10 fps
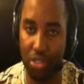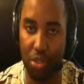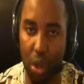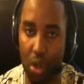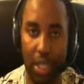
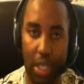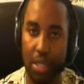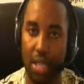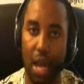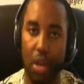throw
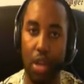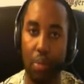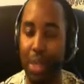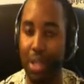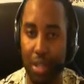kids out
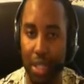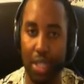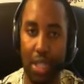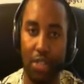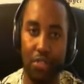because the
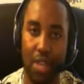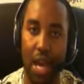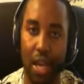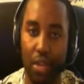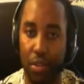kid is
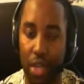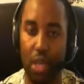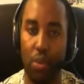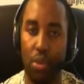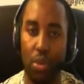not
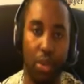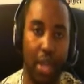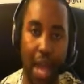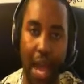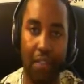agreeing with you.
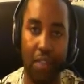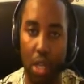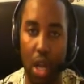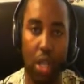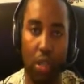They're having
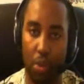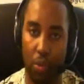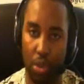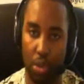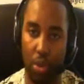an
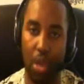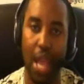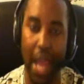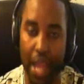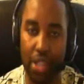argument with you.
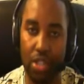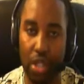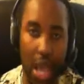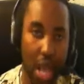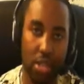
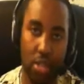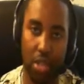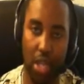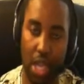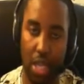Educate
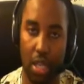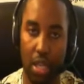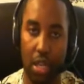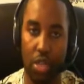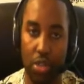your kid.
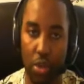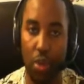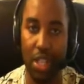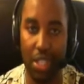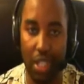Do
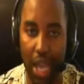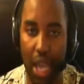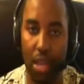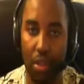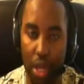what you
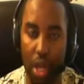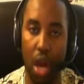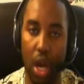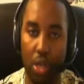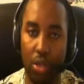can. They
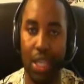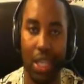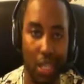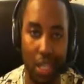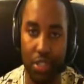are your
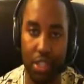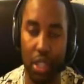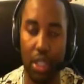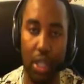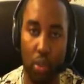kid. They
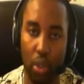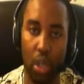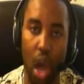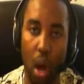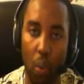still and will
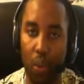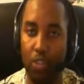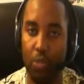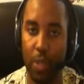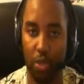
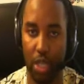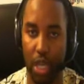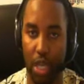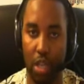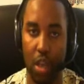always be your
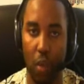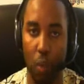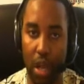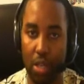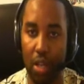kid.
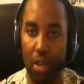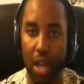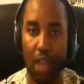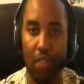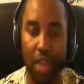Whether or
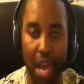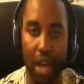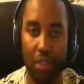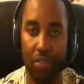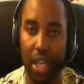not they're
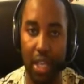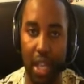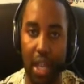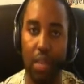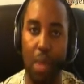out there
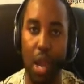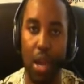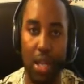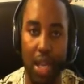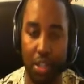getting
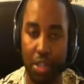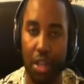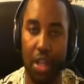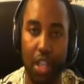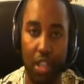married at
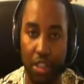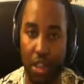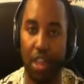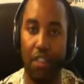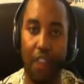30,
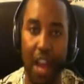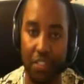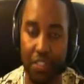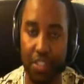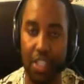
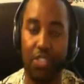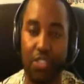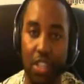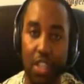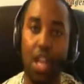35,
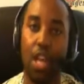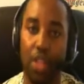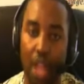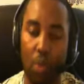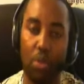60,
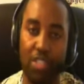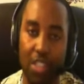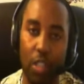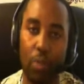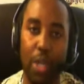they will
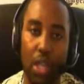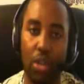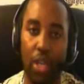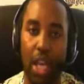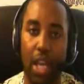still be
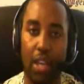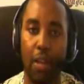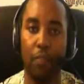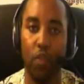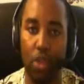your kid.
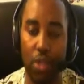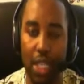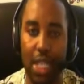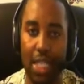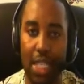You
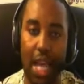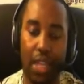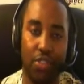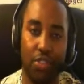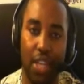need to
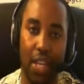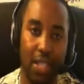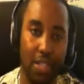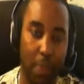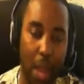understand
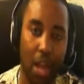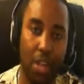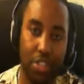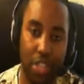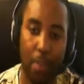this.
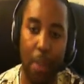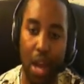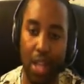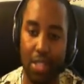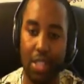
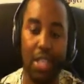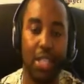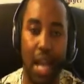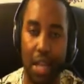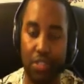Parents need
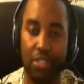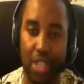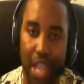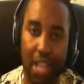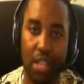to
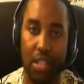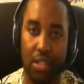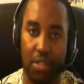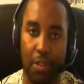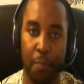understand
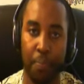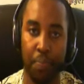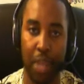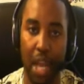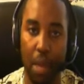this.
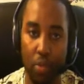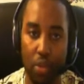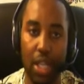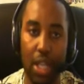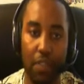And I'm
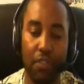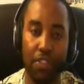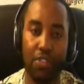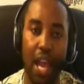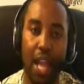really
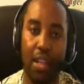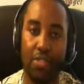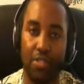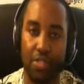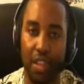
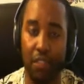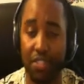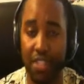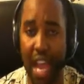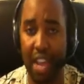
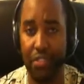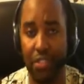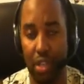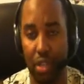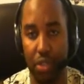
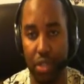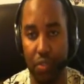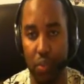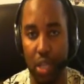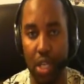emphasizing on
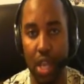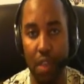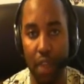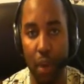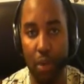this one,
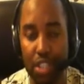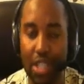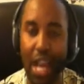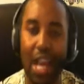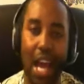that we
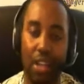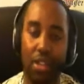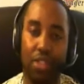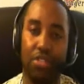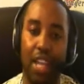start
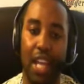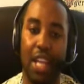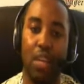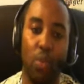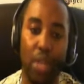
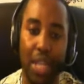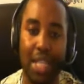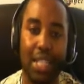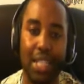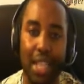understanding we
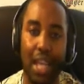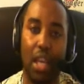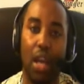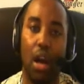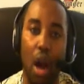need to take
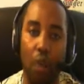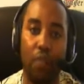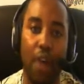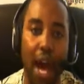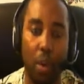care
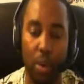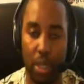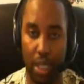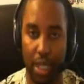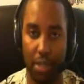of our
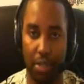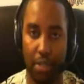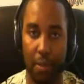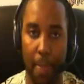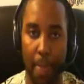
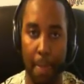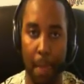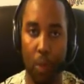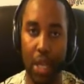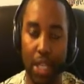kids.
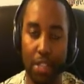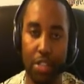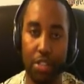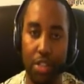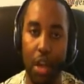We need
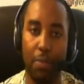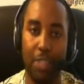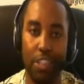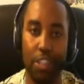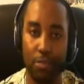to stop
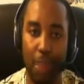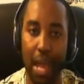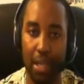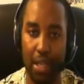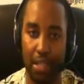this
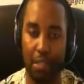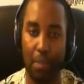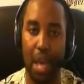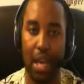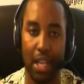madness
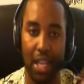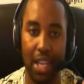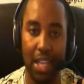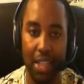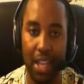about
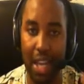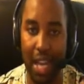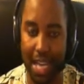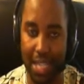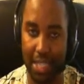they're
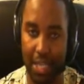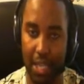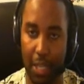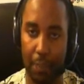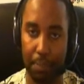
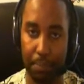18.